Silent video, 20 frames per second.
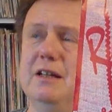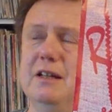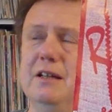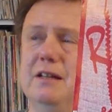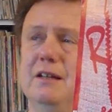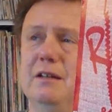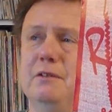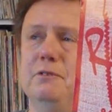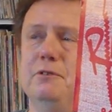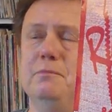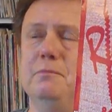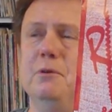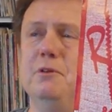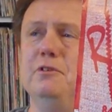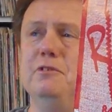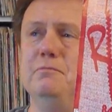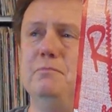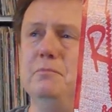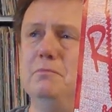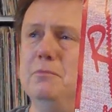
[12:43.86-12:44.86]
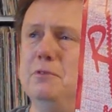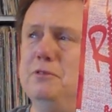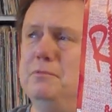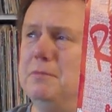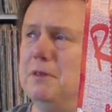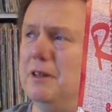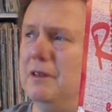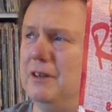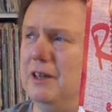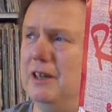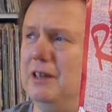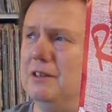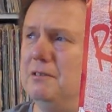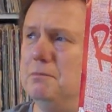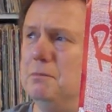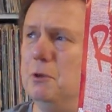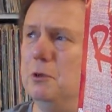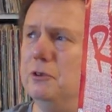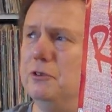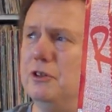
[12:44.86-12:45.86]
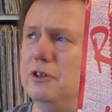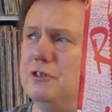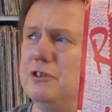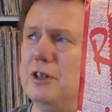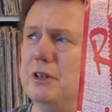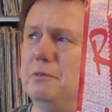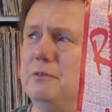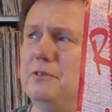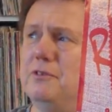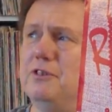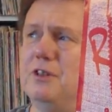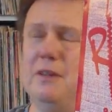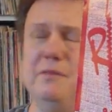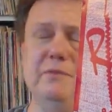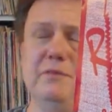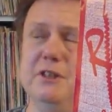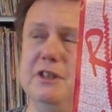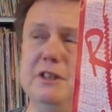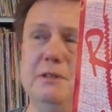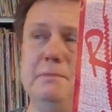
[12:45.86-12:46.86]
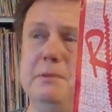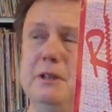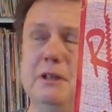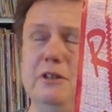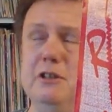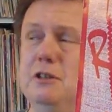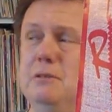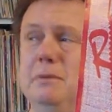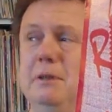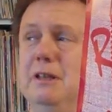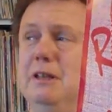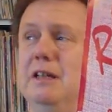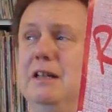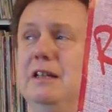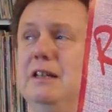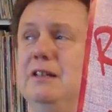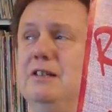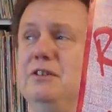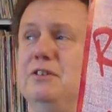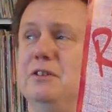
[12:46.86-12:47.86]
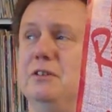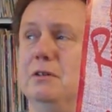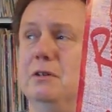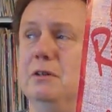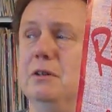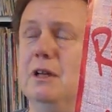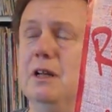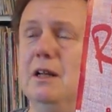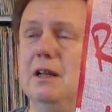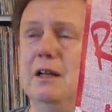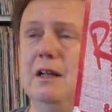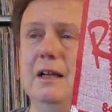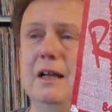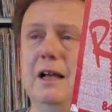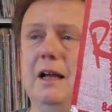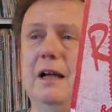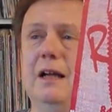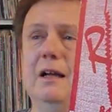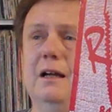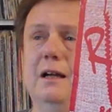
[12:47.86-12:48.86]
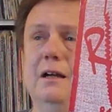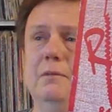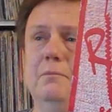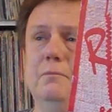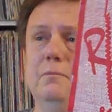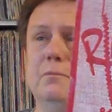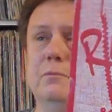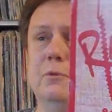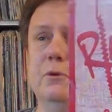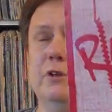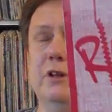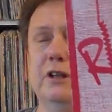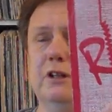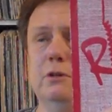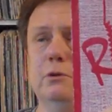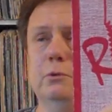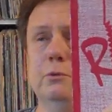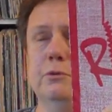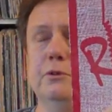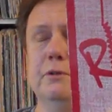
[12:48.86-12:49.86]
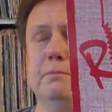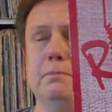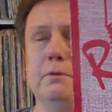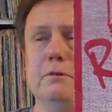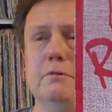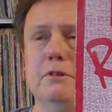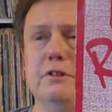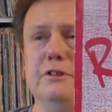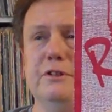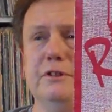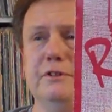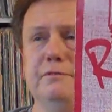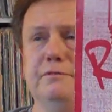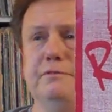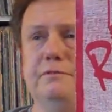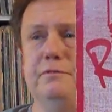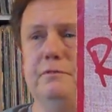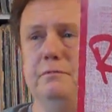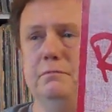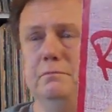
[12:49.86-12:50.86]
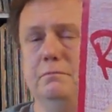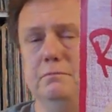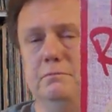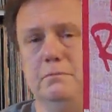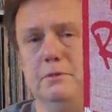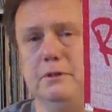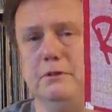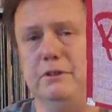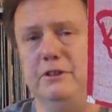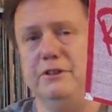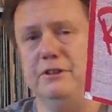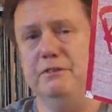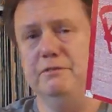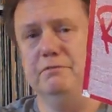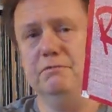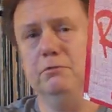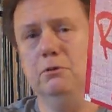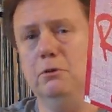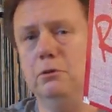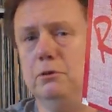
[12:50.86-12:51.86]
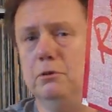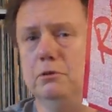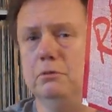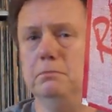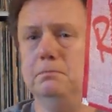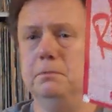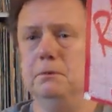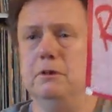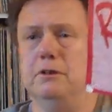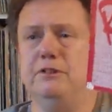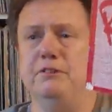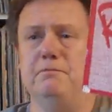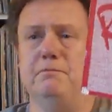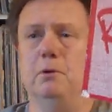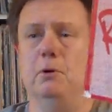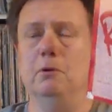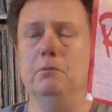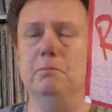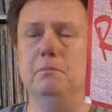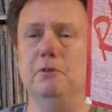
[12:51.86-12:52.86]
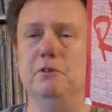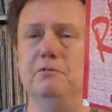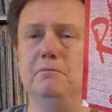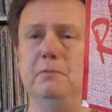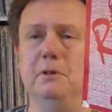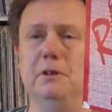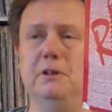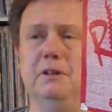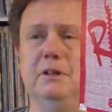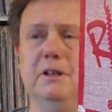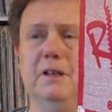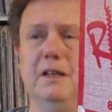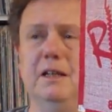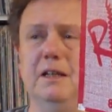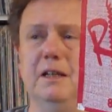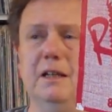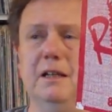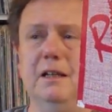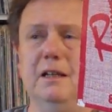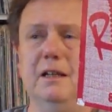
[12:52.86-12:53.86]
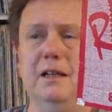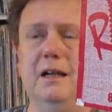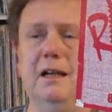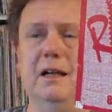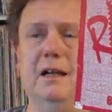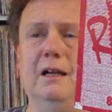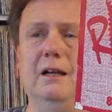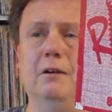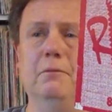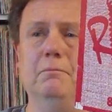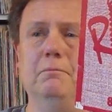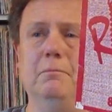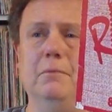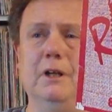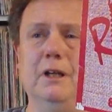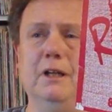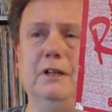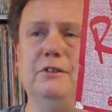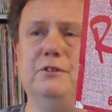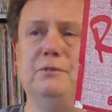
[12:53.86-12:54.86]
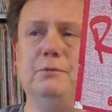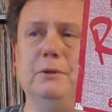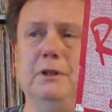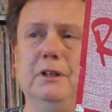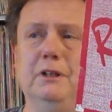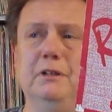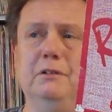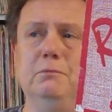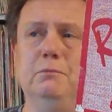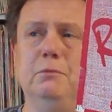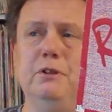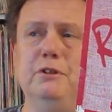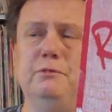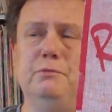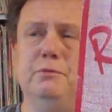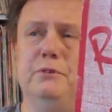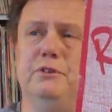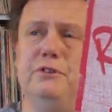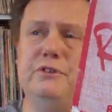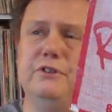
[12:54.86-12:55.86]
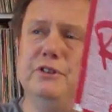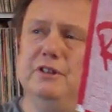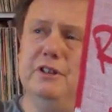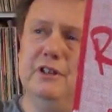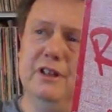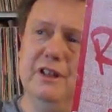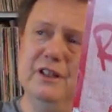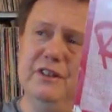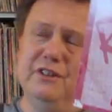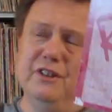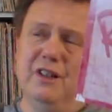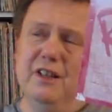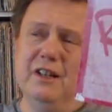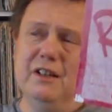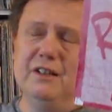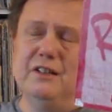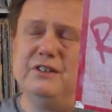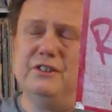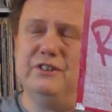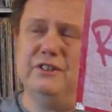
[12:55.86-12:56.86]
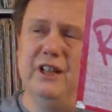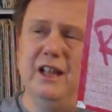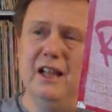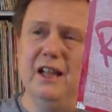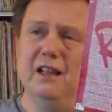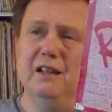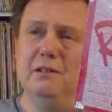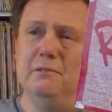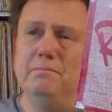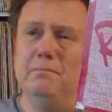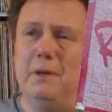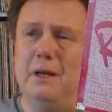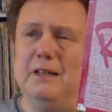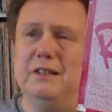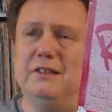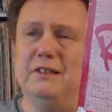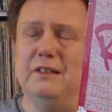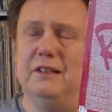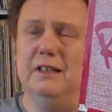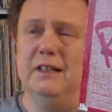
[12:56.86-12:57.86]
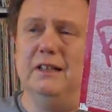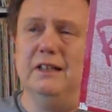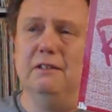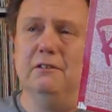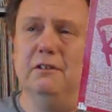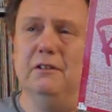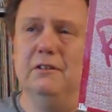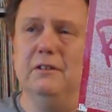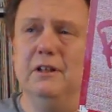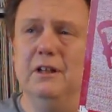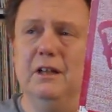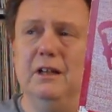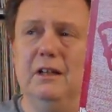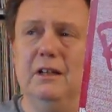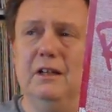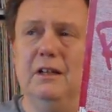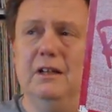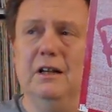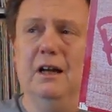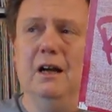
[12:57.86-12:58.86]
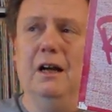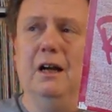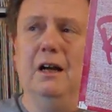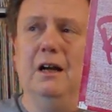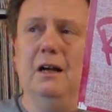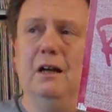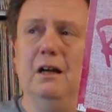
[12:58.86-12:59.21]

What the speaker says: There was a movement, I think, that's more associated with the 70s, but it could have been the 80s too. What they called the progressive rock or progressive pop movement in Sweden, which was, as I understand, basically a